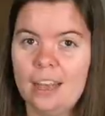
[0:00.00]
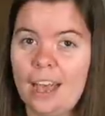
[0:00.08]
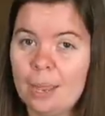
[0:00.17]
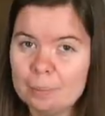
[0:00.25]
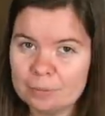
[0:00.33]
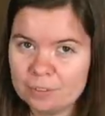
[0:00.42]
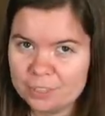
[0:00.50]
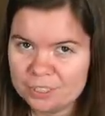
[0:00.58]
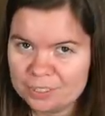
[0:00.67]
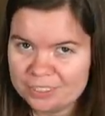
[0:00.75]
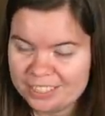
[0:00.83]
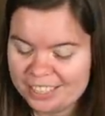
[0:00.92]
I prefer
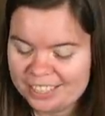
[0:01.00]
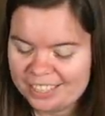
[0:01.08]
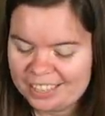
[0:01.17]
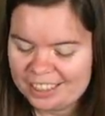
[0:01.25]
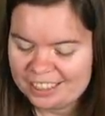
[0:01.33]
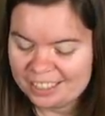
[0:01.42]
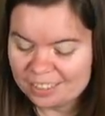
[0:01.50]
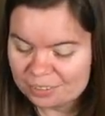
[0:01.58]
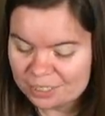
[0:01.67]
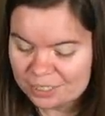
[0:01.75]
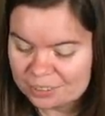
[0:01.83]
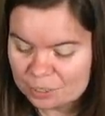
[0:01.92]
using the
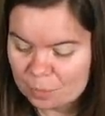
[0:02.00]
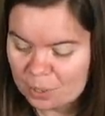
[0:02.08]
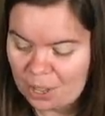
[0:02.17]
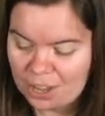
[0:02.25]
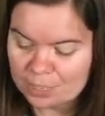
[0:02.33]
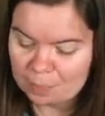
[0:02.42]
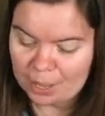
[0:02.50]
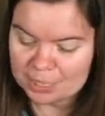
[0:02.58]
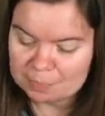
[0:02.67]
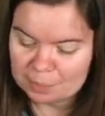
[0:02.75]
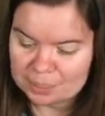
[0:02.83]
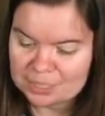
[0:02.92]
reusable ice
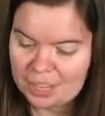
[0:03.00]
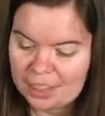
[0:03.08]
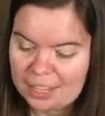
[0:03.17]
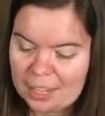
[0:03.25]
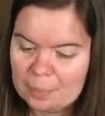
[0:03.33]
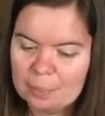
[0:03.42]
packs personally,